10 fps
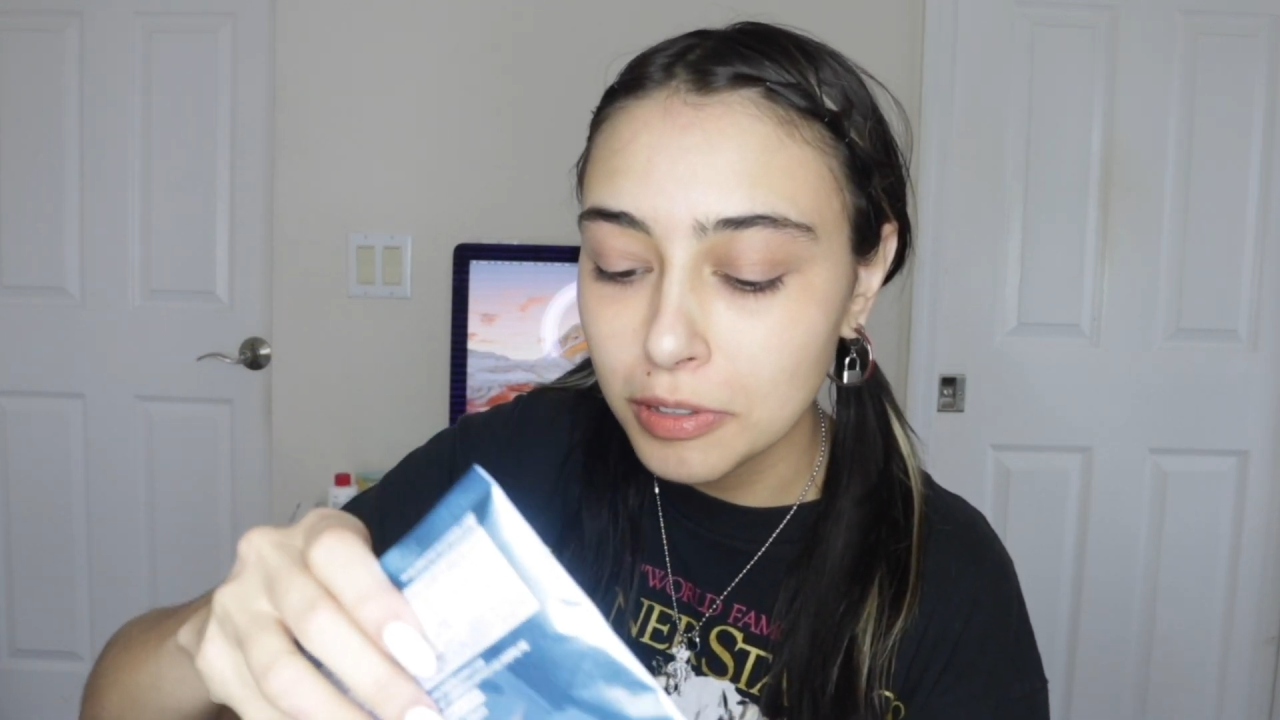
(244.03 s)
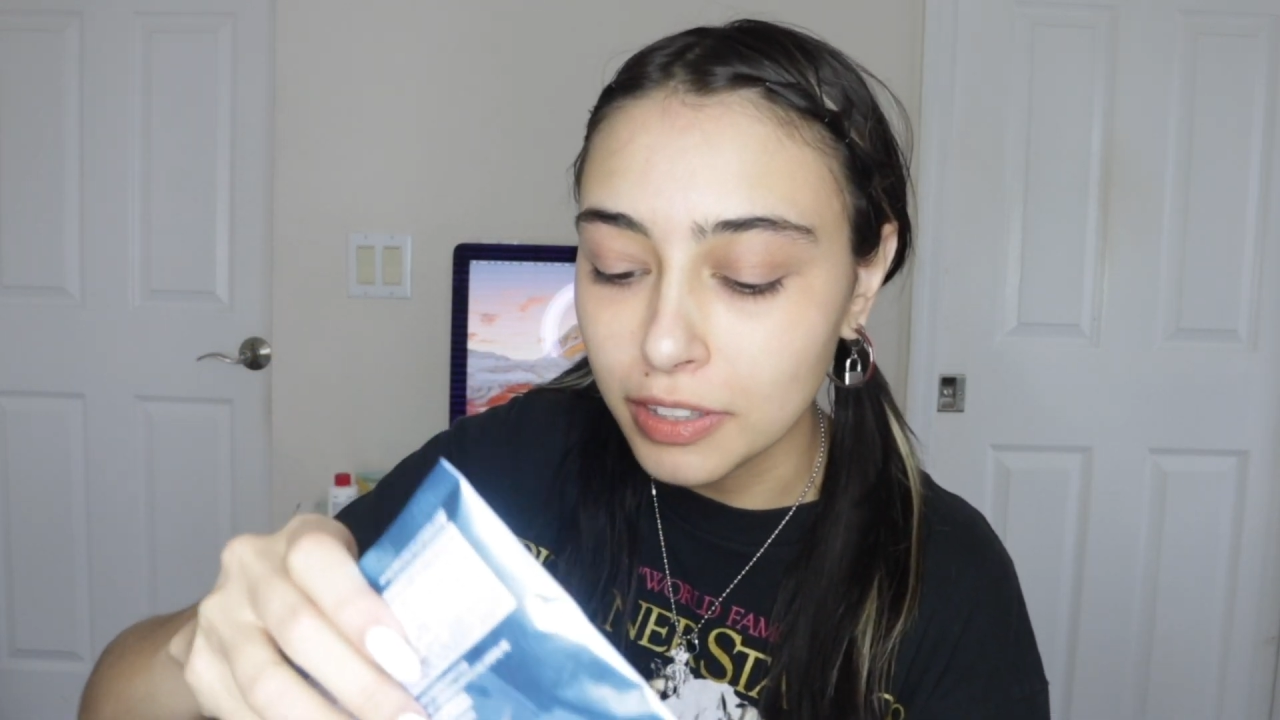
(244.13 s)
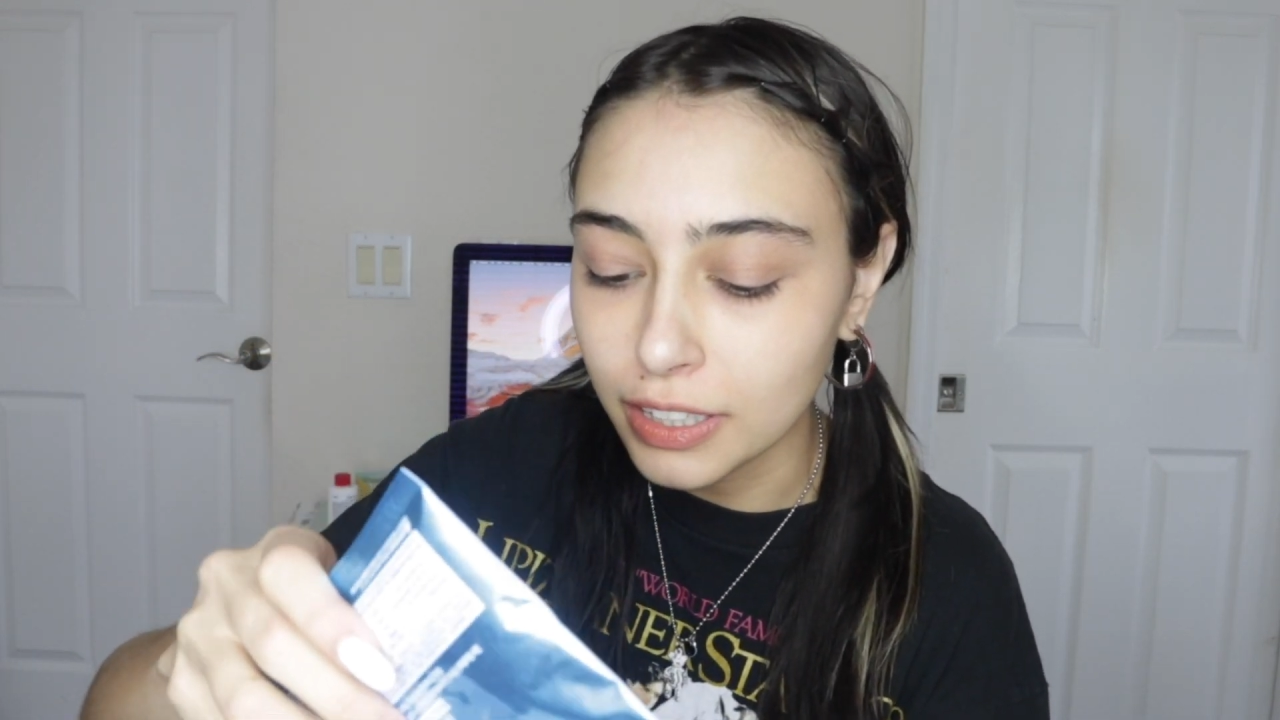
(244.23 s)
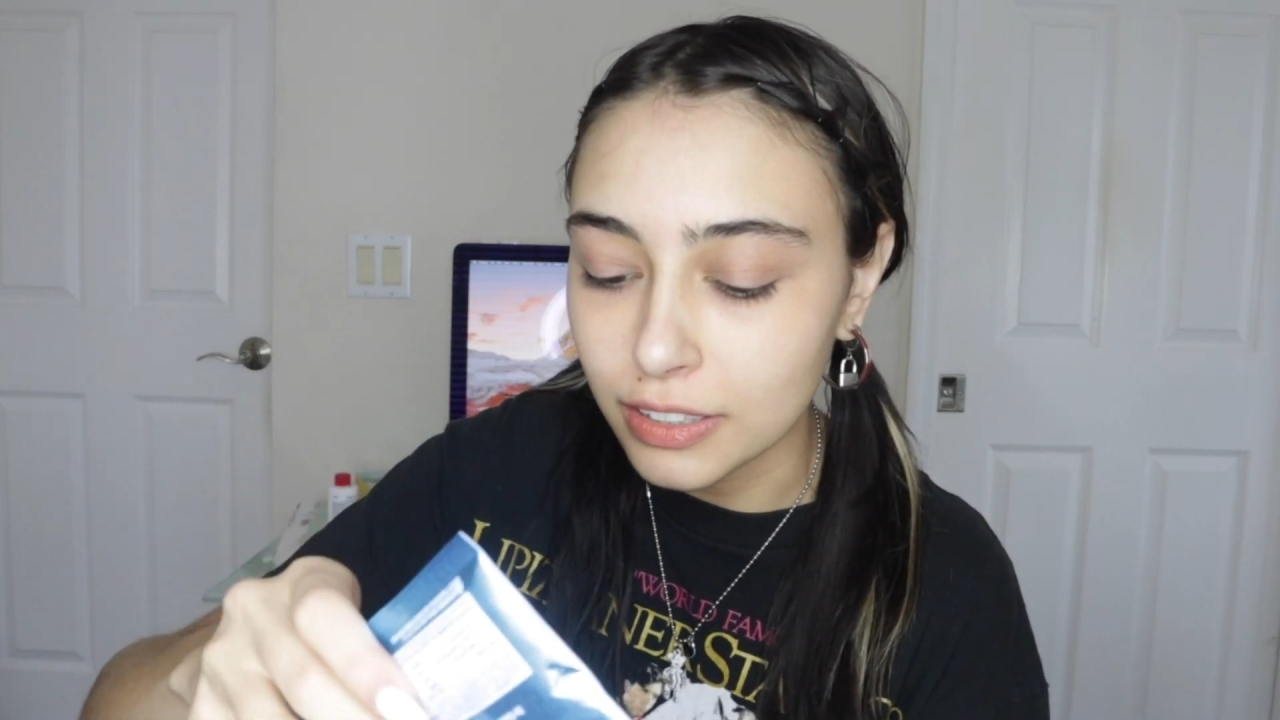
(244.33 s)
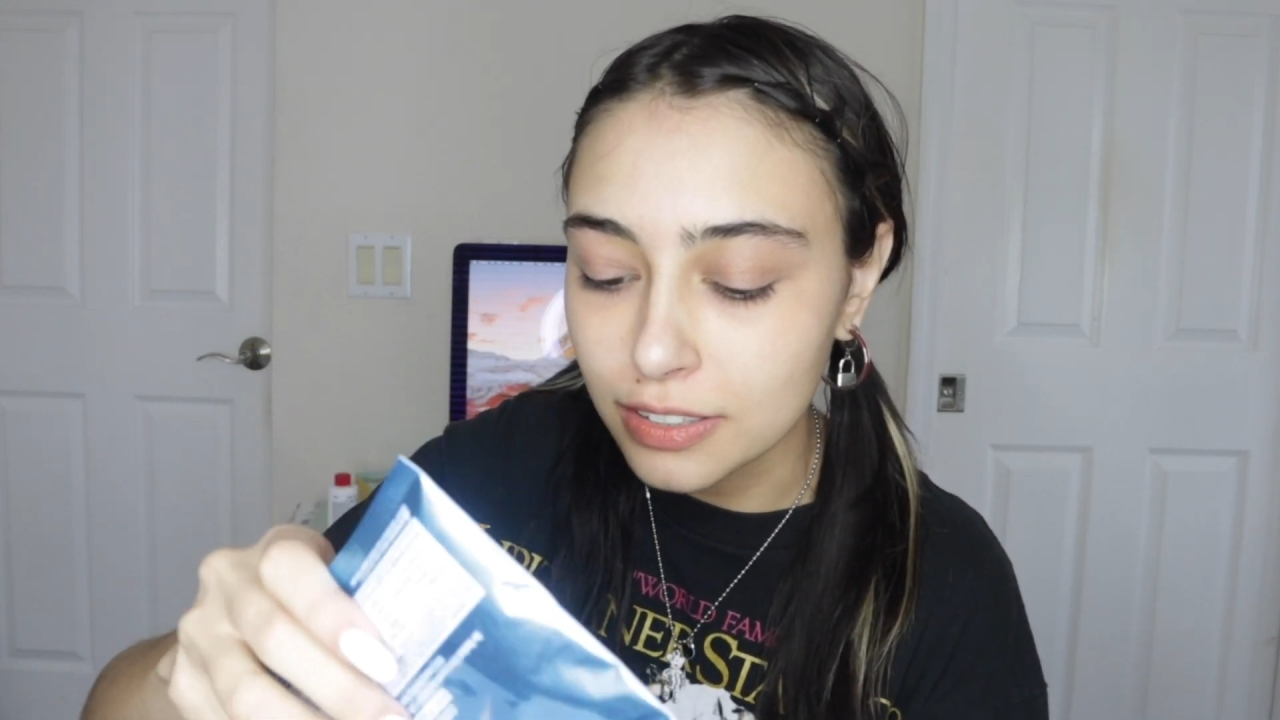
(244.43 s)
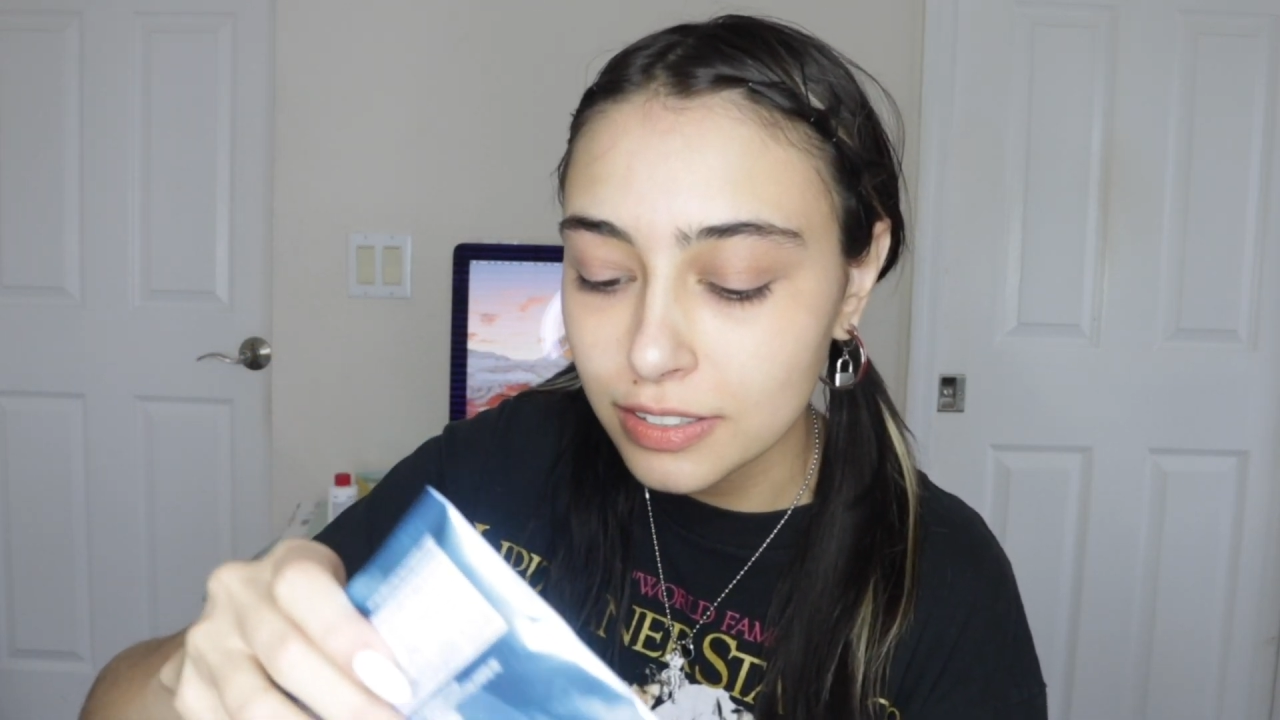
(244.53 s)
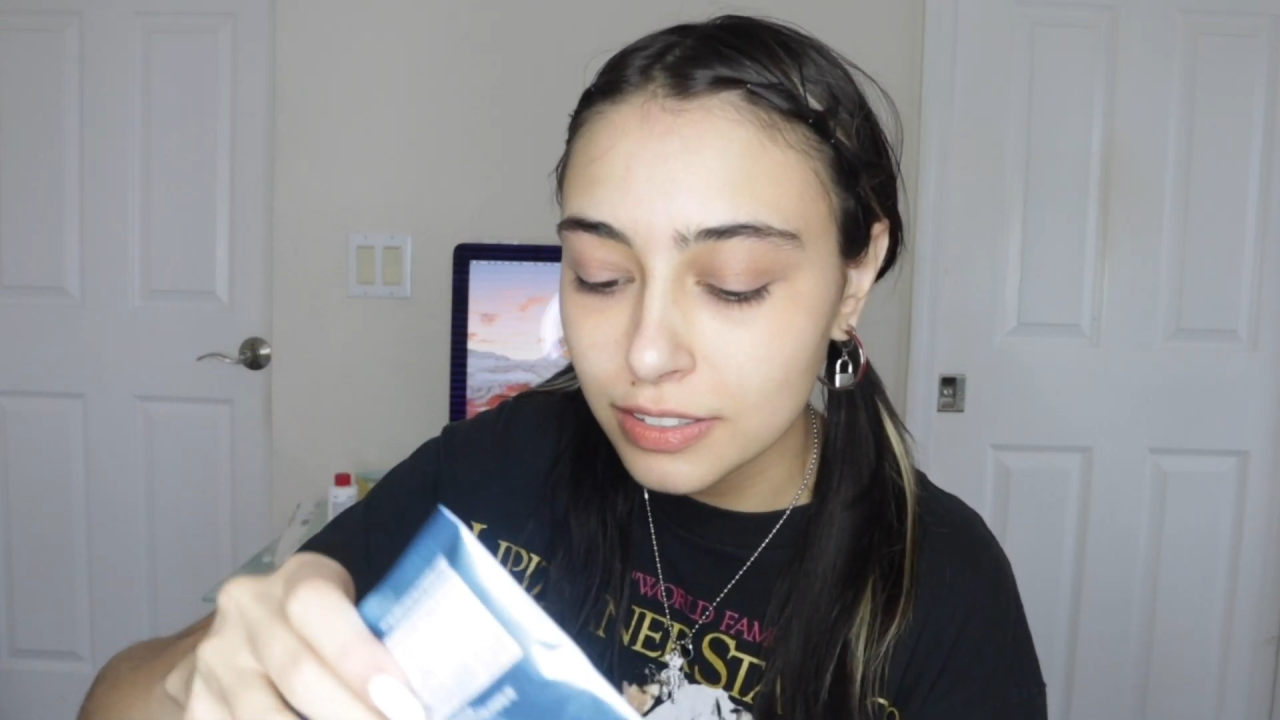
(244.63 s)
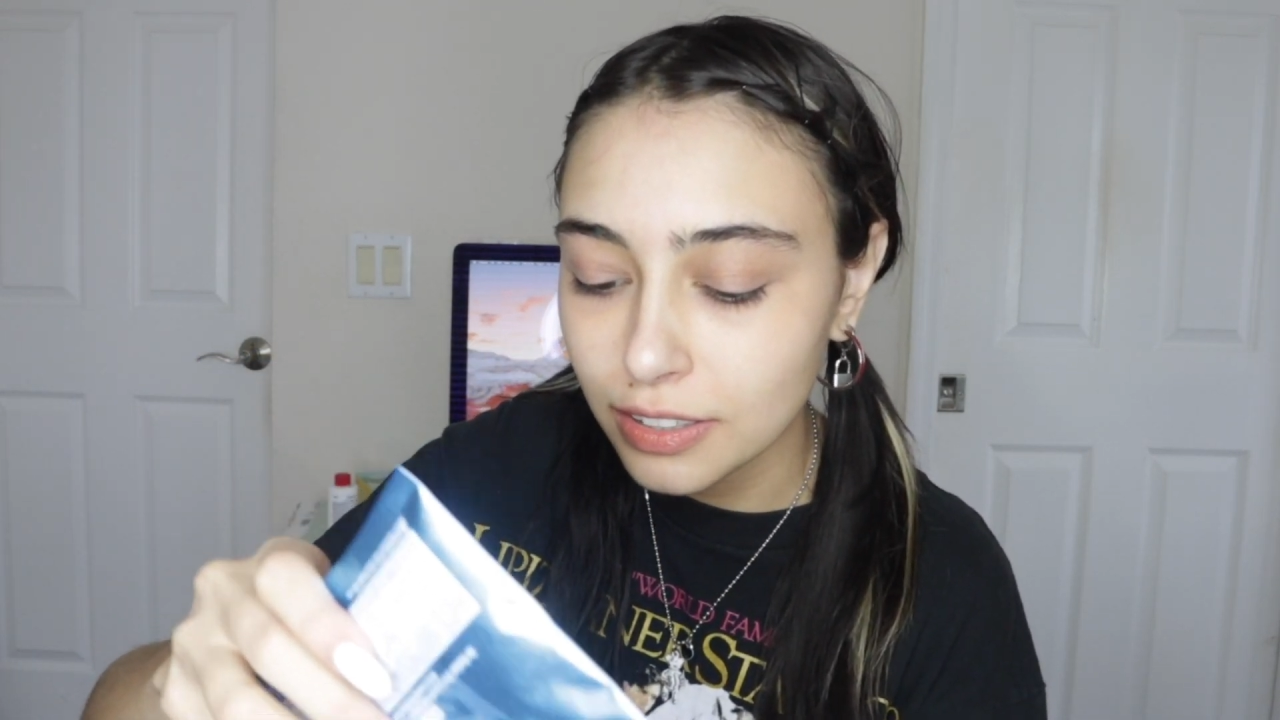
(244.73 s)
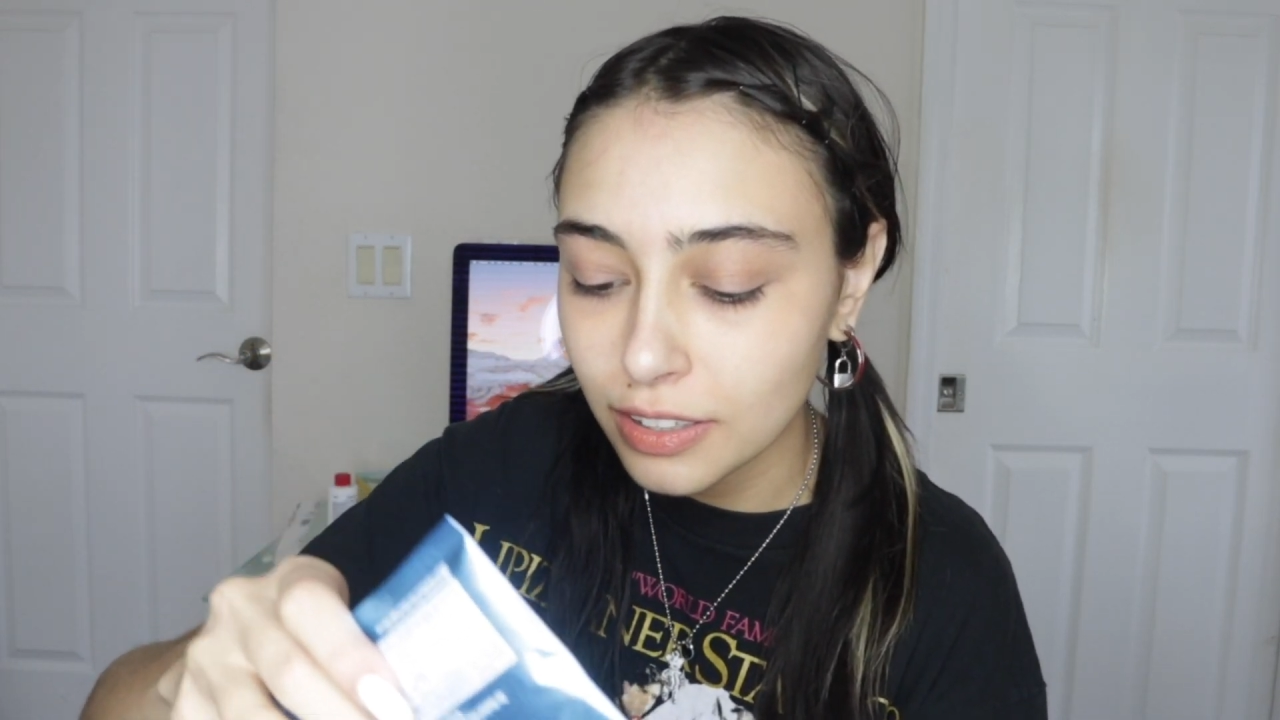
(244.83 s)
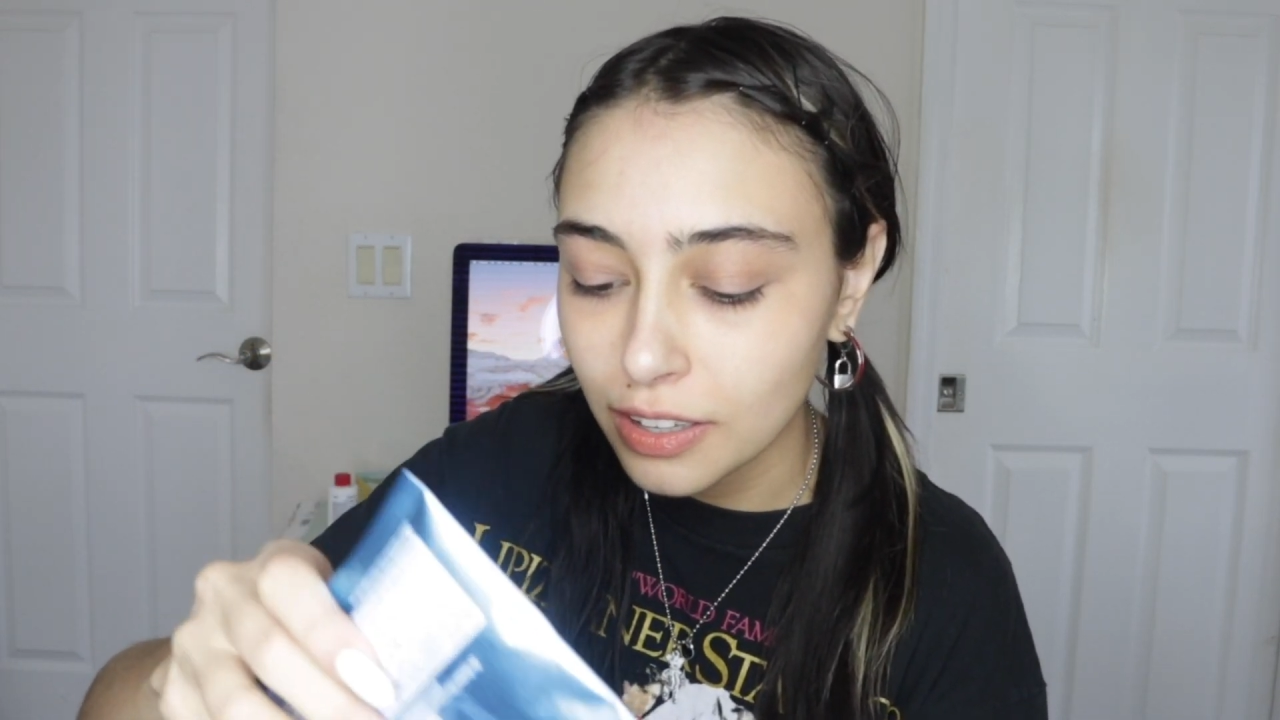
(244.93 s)
some of
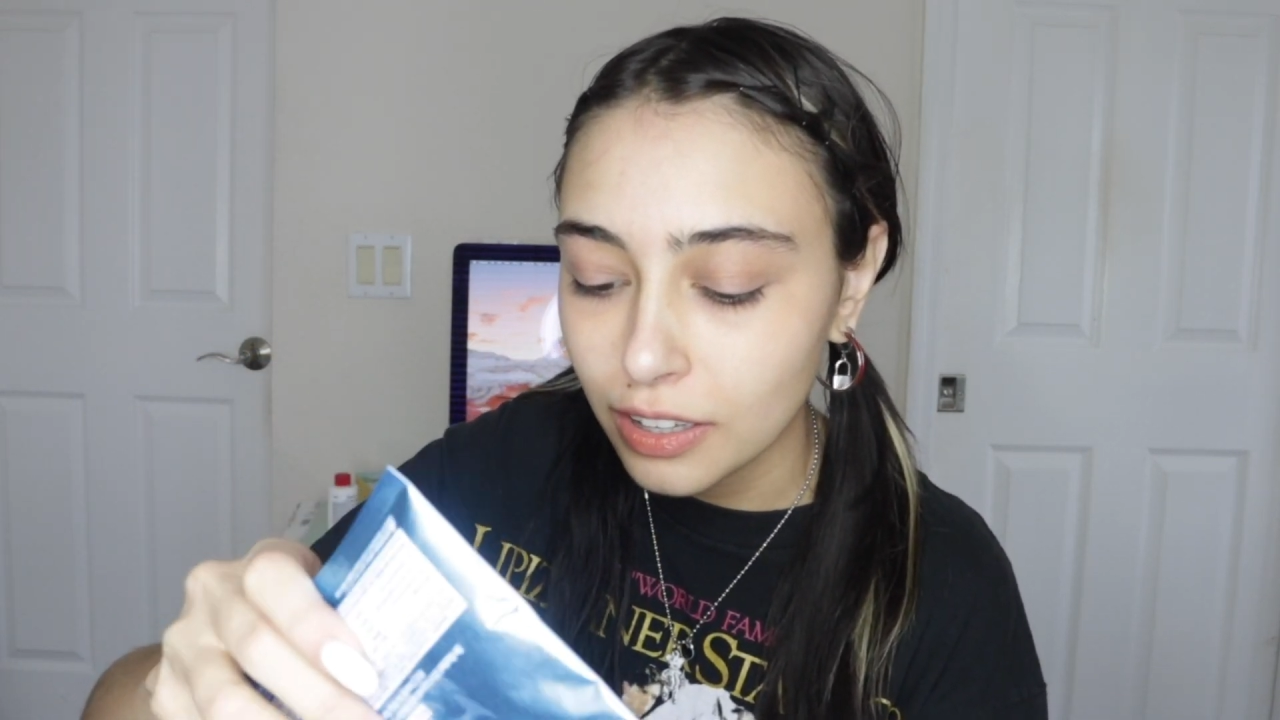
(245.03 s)
this